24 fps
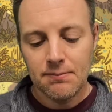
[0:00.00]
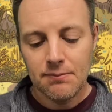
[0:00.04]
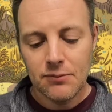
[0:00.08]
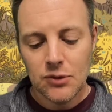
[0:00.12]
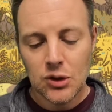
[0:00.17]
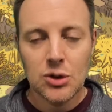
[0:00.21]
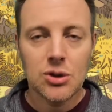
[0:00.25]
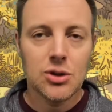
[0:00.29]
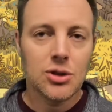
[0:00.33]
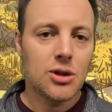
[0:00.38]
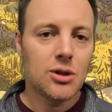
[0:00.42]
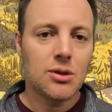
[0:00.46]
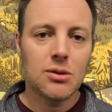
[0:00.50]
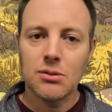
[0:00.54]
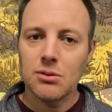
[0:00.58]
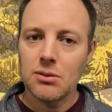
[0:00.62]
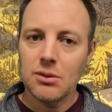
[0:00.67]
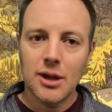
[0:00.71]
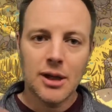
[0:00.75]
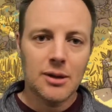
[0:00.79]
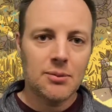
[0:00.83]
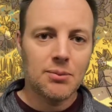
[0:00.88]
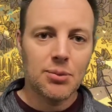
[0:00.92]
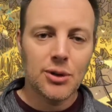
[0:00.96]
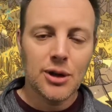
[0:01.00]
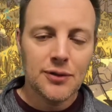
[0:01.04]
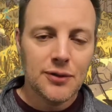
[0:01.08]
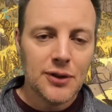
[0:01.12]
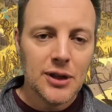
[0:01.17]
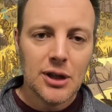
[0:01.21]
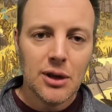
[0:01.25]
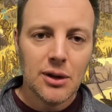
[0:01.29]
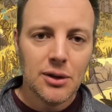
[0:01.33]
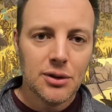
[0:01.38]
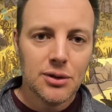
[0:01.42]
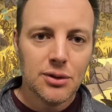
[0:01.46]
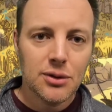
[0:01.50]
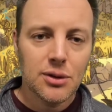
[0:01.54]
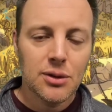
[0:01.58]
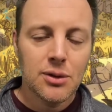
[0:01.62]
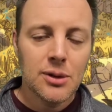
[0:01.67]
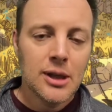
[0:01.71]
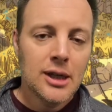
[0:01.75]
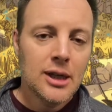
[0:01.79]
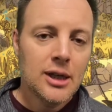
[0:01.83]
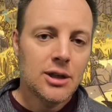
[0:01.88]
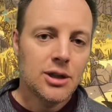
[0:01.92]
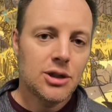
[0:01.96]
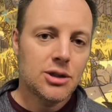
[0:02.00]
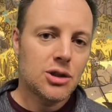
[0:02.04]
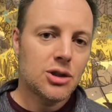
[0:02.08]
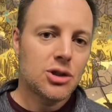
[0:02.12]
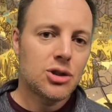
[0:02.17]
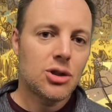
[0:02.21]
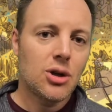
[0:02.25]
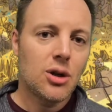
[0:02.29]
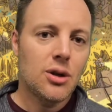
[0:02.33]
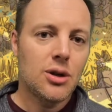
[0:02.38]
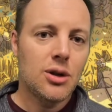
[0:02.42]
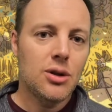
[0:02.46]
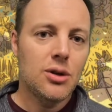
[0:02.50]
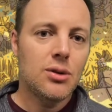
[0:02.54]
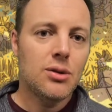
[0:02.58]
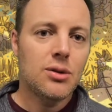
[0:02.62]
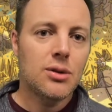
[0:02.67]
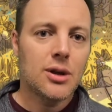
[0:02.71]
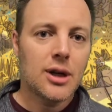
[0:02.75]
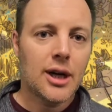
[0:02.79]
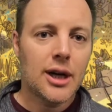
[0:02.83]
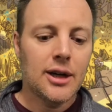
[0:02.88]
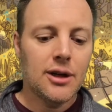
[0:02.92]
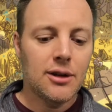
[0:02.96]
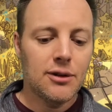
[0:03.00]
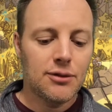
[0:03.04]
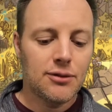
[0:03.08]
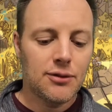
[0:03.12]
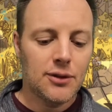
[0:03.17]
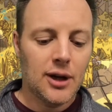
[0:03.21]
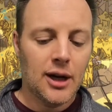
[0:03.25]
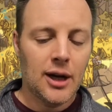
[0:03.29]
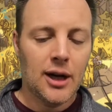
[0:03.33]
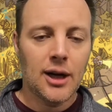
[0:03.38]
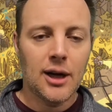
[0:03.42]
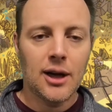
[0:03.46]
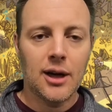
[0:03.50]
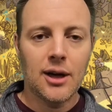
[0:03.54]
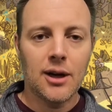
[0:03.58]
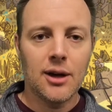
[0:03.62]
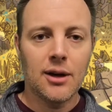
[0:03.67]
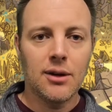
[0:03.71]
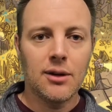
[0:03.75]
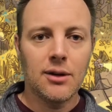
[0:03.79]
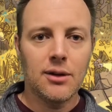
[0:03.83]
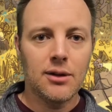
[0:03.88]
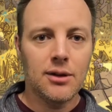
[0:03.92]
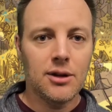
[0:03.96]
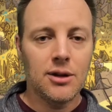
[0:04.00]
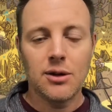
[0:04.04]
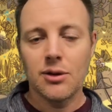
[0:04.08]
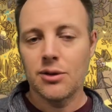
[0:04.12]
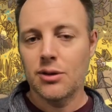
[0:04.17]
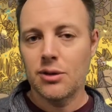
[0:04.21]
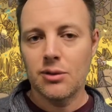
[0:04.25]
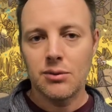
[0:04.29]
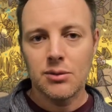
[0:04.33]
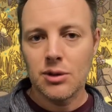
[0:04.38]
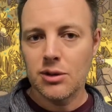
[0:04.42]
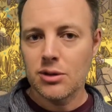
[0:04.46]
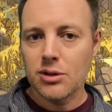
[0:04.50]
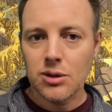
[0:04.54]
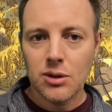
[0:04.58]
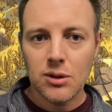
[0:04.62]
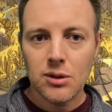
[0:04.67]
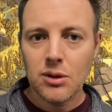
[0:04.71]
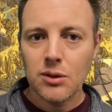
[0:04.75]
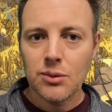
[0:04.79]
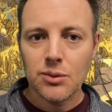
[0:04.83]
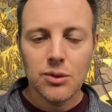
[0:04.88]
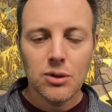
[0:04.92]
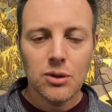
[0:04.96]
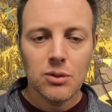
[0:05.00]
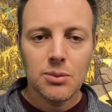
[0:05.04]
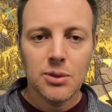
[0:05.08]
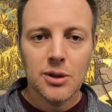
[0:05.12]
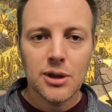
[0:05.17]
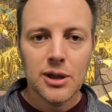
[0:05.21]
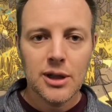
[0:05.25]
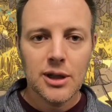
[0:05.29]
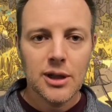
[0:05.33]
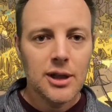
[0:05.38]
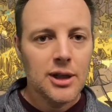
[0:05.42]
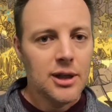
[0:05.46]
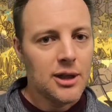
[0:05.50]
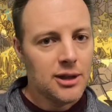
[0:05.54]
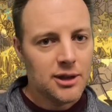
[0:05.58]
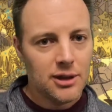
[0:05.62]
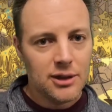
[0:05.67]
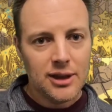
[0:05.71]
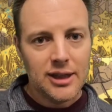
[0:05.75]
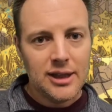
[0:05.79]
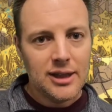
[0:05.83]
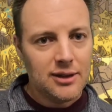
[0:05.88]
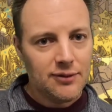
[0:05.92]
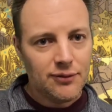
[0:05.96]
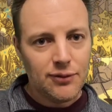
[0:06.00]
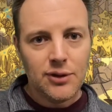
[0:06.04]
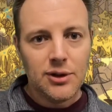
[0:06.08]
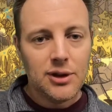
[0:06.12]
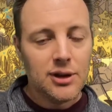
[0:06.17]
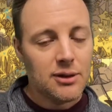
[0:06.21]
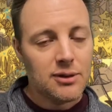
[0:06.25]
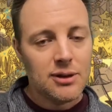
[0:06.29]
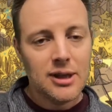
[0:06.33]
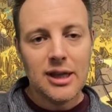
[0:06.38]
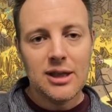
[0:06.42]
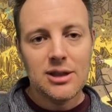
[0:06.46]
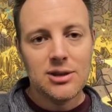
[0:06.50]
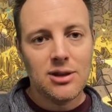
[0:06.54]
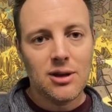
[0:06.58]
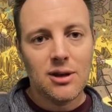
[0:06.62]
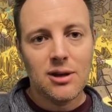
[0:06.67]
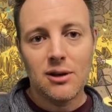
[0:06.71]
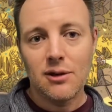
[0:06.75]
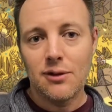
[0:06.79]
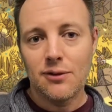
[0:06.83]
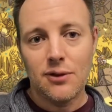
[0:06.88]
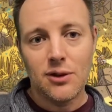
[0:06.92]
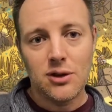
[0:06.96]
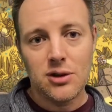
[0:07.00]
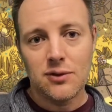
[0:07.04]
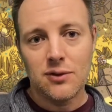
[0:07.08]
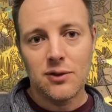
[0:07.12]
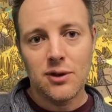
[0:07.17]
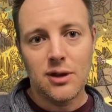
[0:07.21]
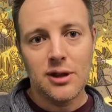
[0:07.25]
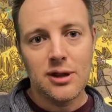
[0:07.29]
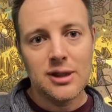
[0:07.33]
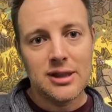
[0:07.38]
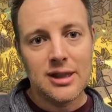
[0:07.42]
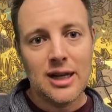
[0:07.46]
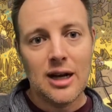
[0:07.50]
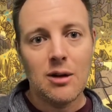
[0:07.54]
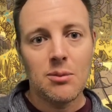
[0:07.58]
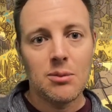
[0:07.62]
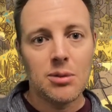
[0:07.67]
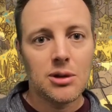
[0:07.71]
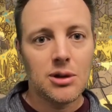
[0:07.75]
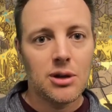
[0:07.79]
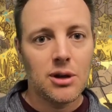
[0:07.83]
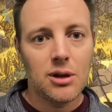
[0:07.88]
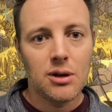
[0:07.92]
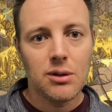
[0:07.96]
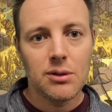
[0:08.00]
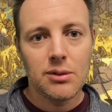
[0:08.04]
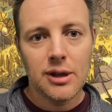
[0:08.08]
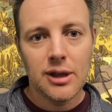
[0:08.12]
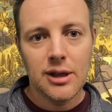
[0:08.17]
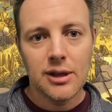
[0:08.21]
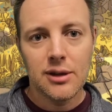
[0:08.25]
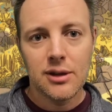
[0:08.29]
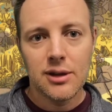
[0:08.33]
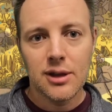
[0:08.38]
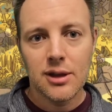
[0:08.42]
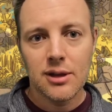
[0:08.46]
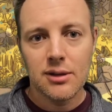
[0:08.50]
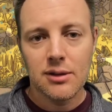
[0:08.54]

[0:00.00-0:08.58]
So I'll just briefly go through just to show you kind of, the solo rule book. The link for the Kickstarter, first of all, is down below in